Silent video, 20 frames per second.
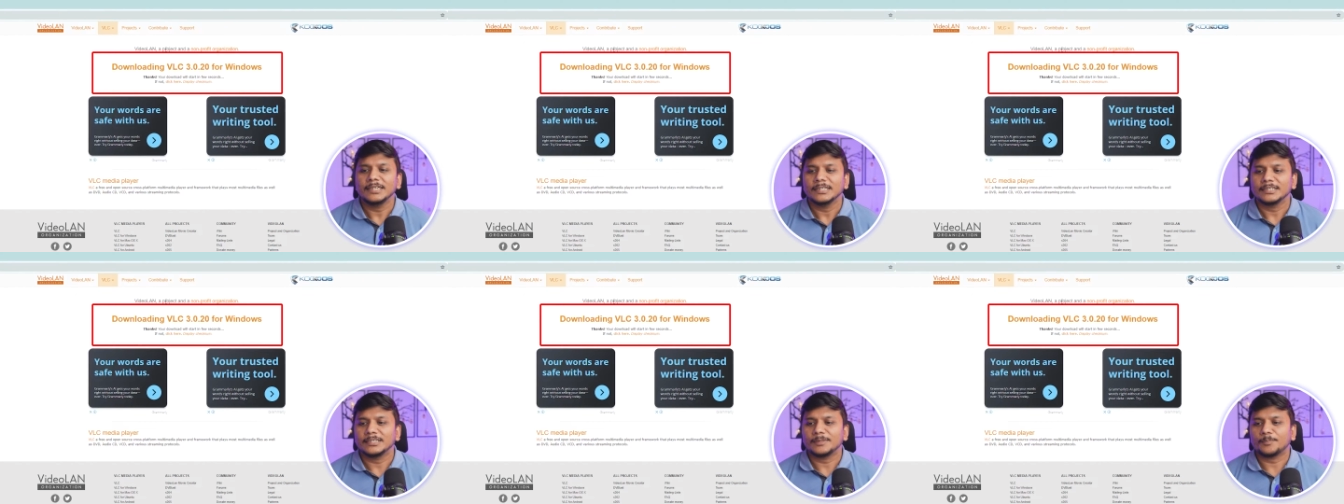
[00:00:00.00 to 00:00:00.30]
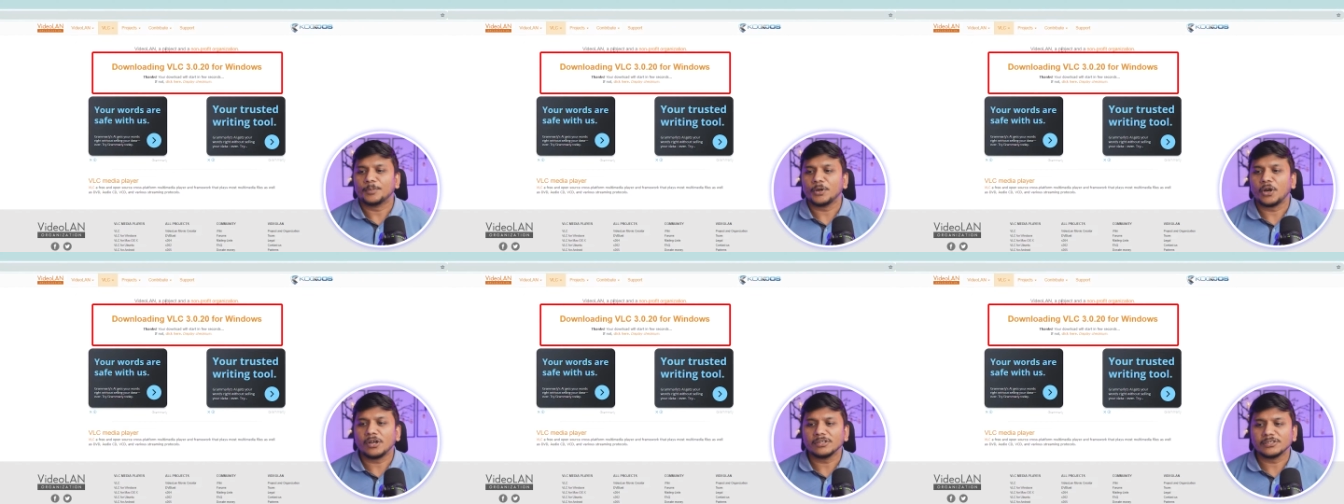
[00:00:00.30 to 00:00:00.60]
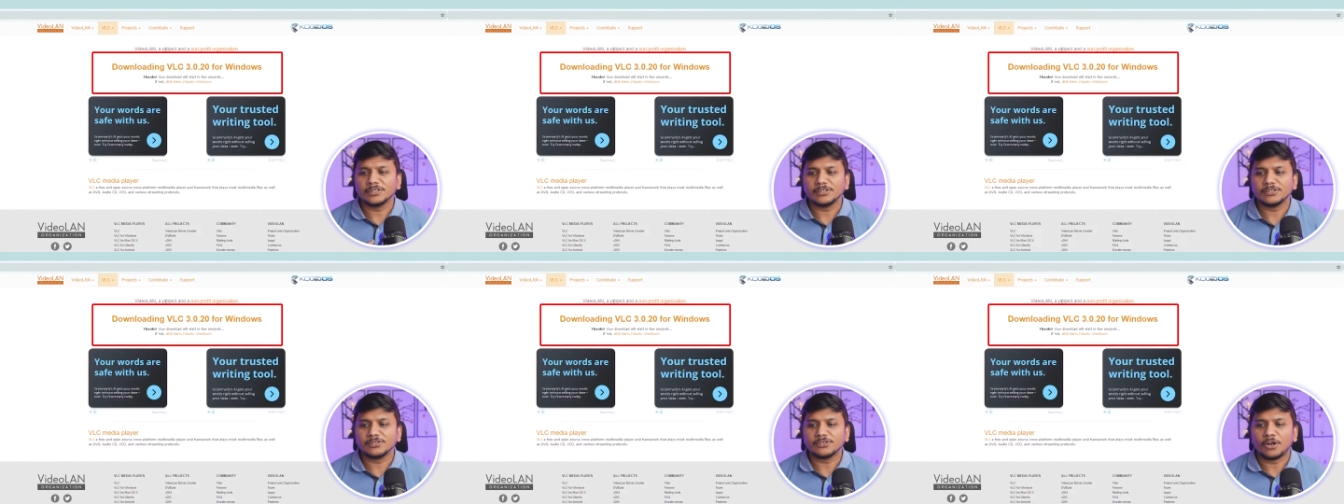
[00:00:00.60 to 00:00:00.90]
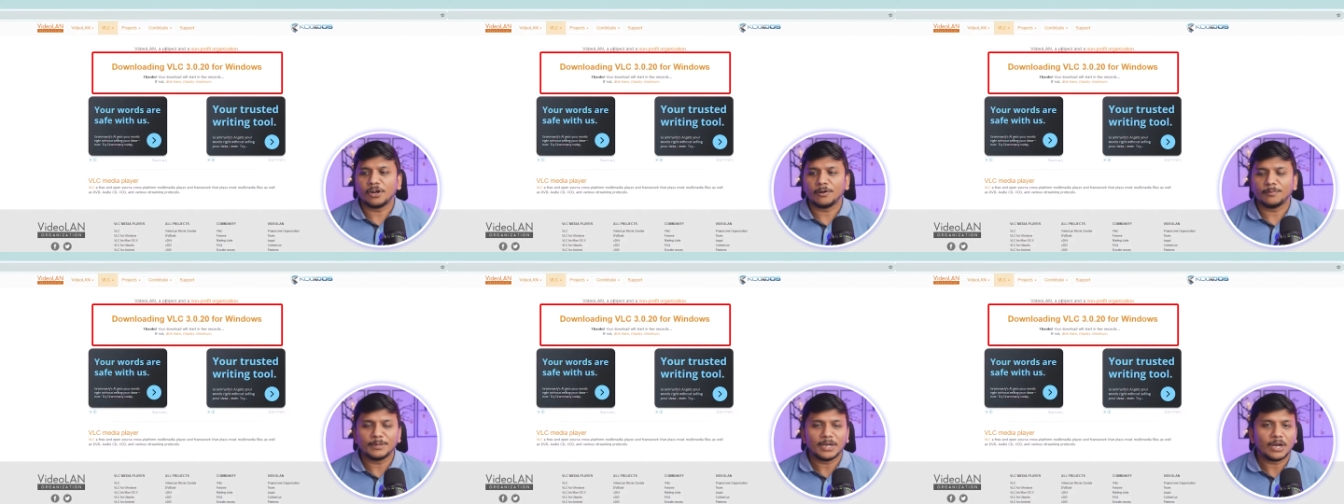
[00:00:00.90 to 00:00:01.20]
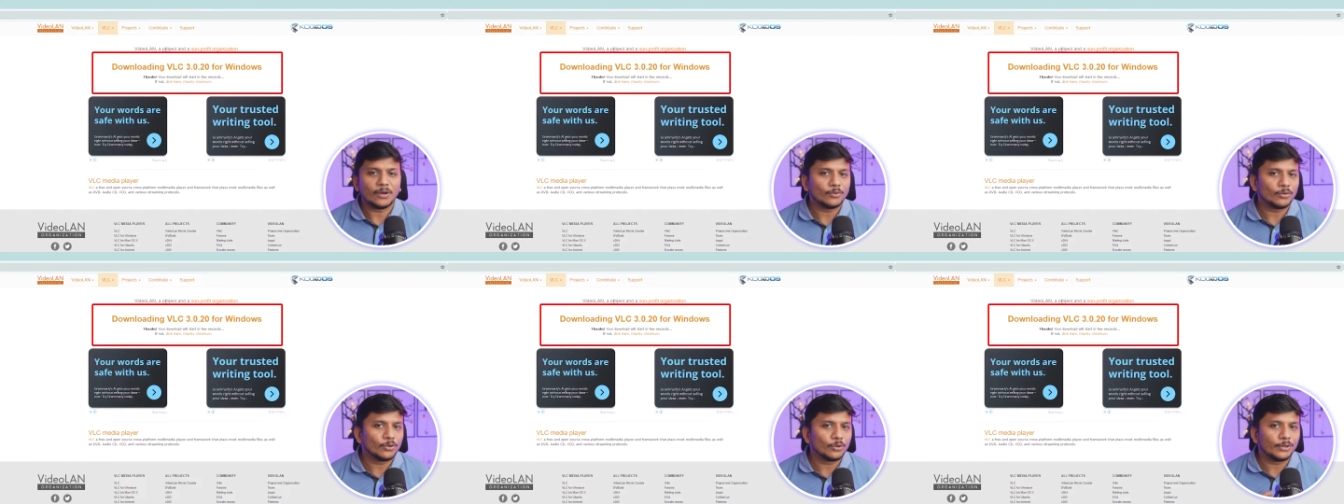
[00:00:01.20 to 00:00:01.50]
the process of
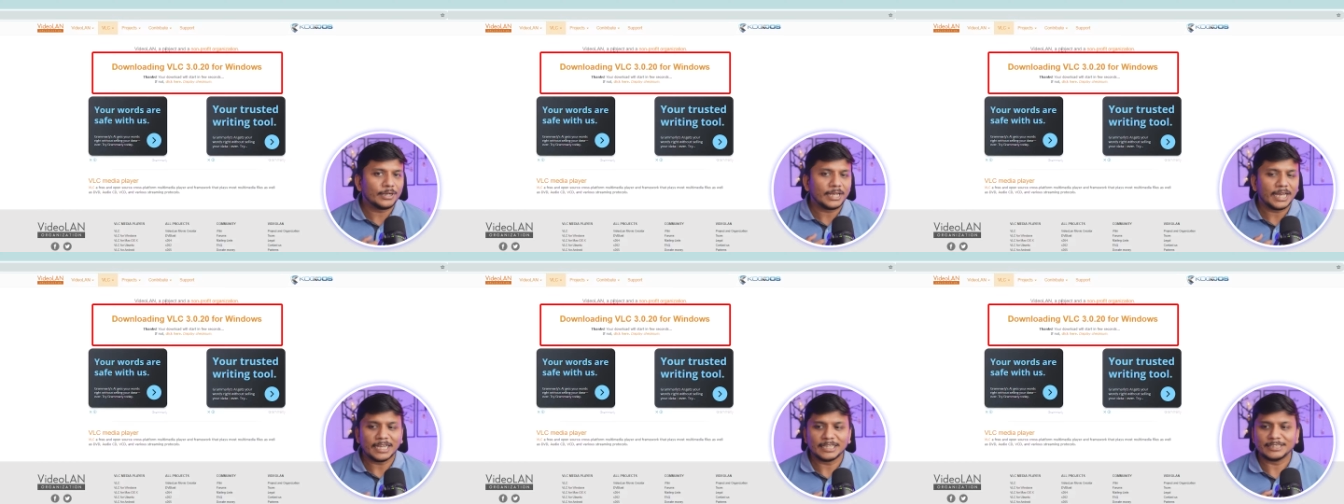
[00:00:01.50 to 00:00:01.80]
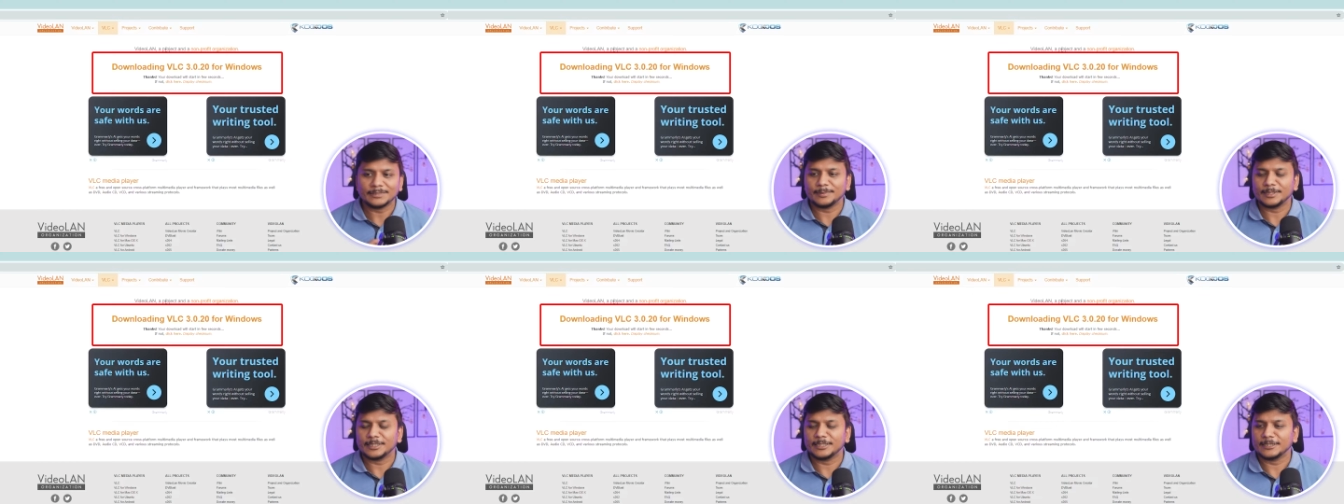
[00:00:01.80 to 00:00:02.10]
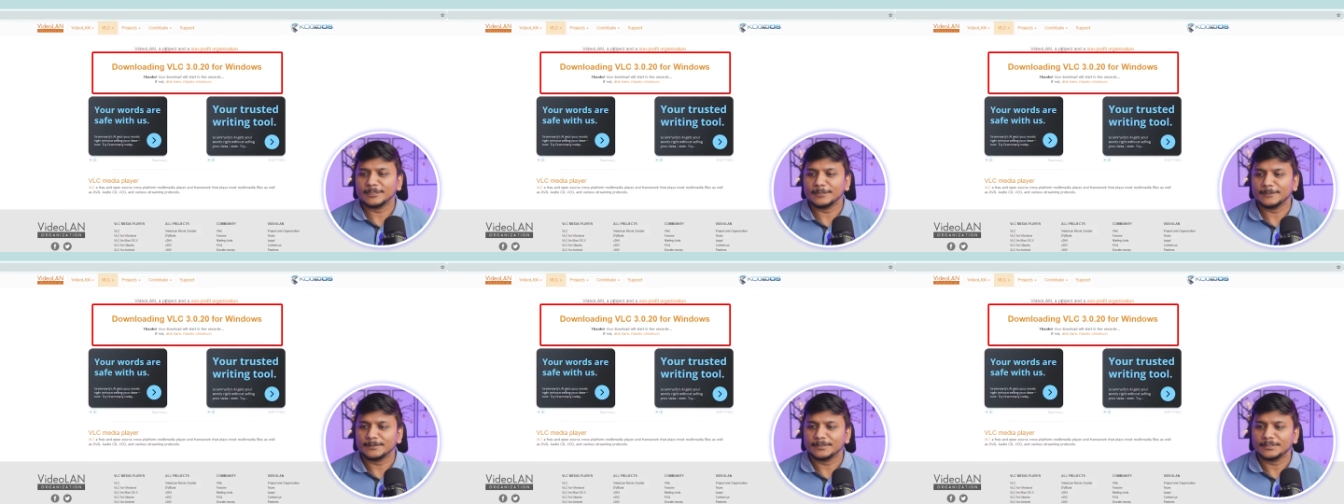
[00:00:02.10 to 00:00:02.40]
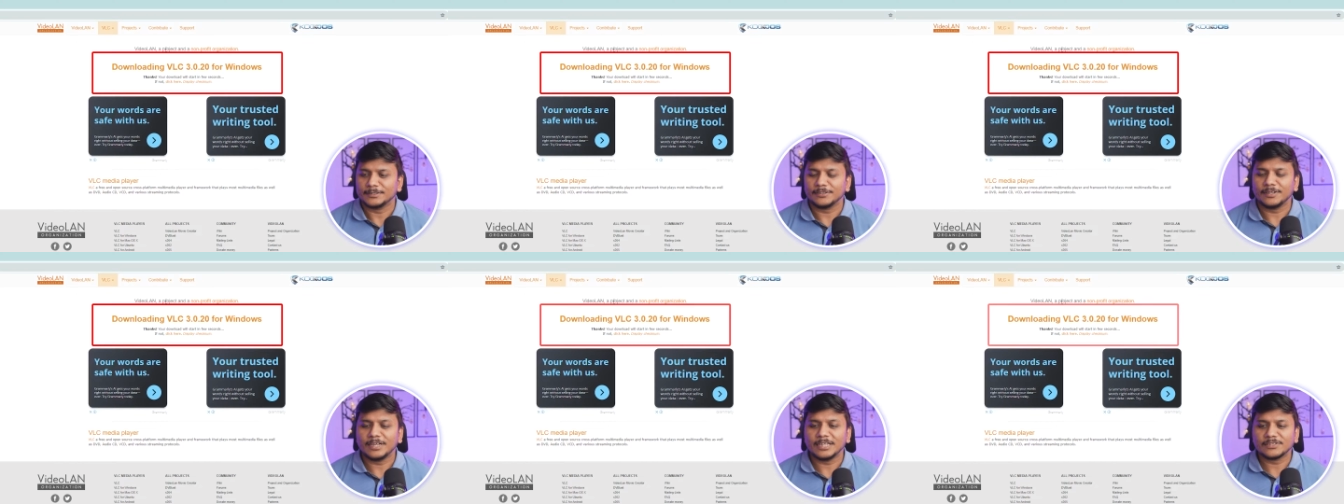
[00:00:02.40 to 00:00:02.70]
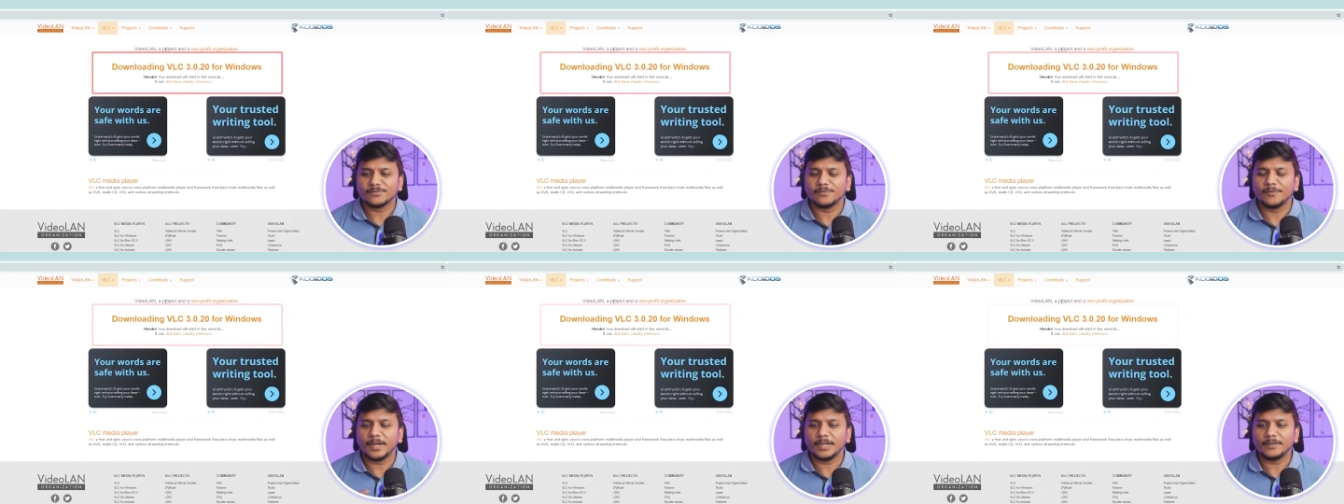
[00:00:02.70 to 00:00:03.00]
download has begun. So
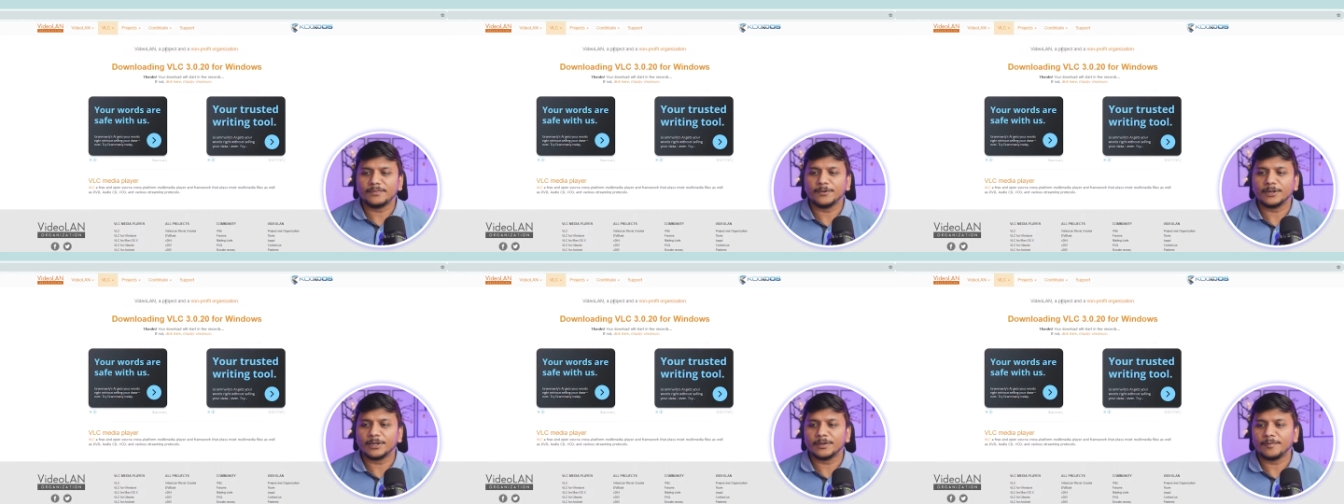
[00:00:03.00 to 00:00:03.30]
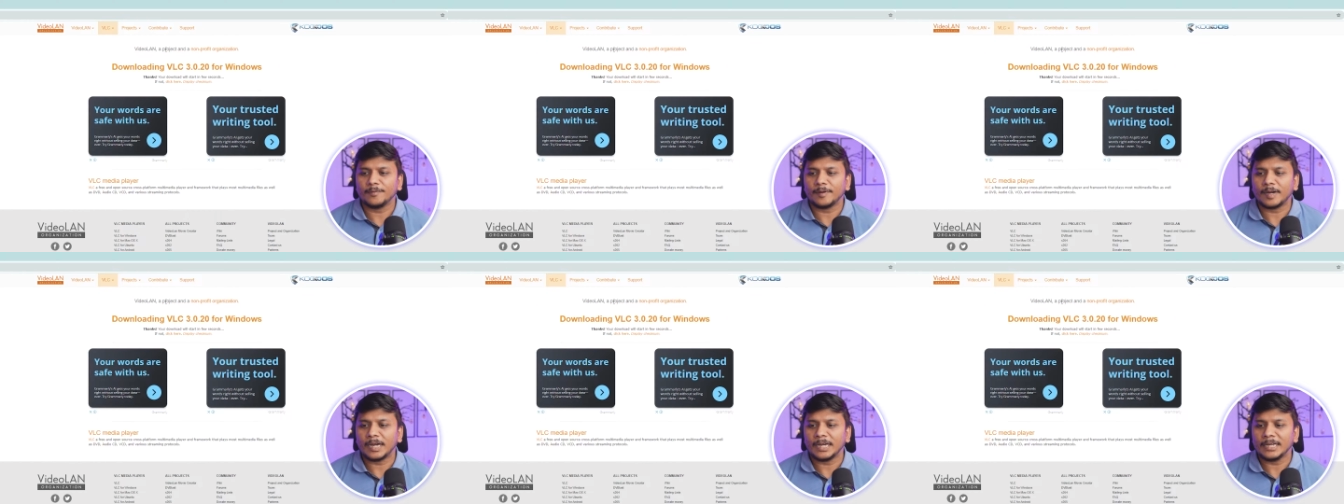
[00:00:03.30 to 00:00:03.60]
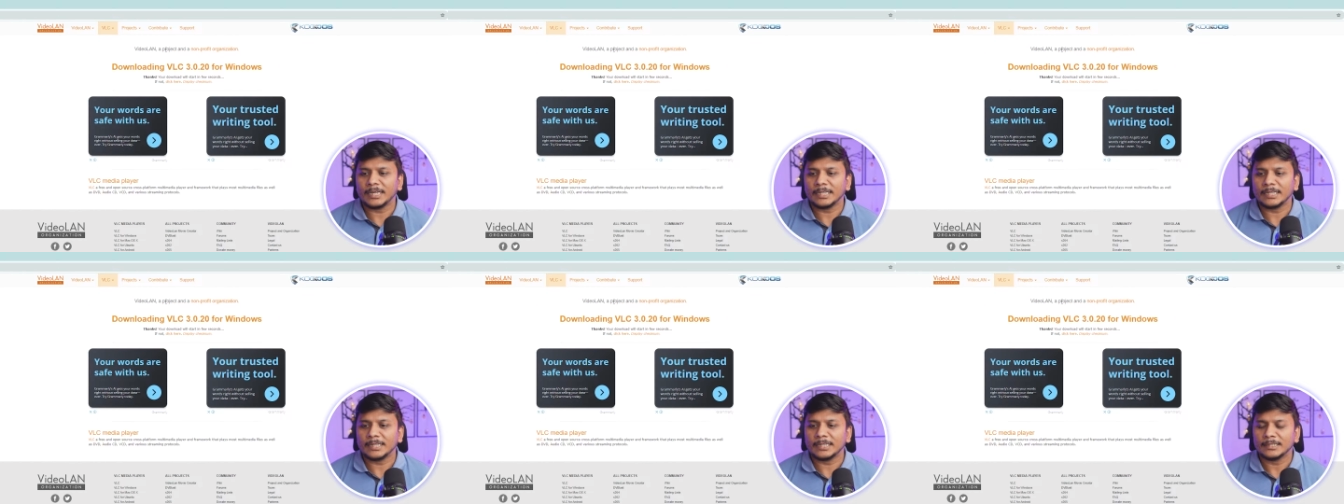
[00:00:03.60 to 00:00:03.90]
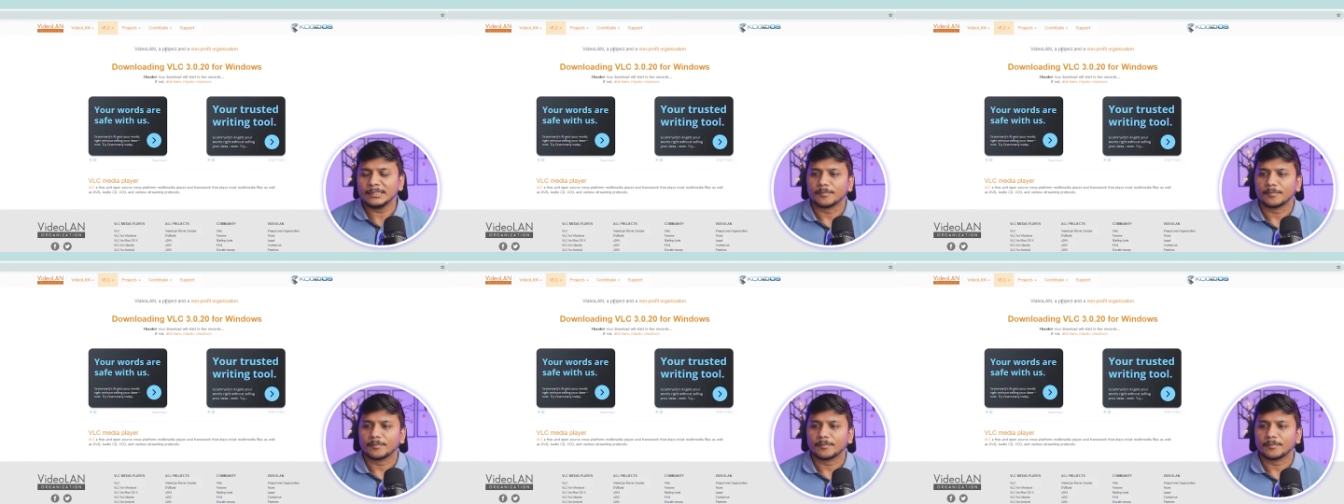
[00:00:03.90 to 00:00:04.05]
let's wait for a while.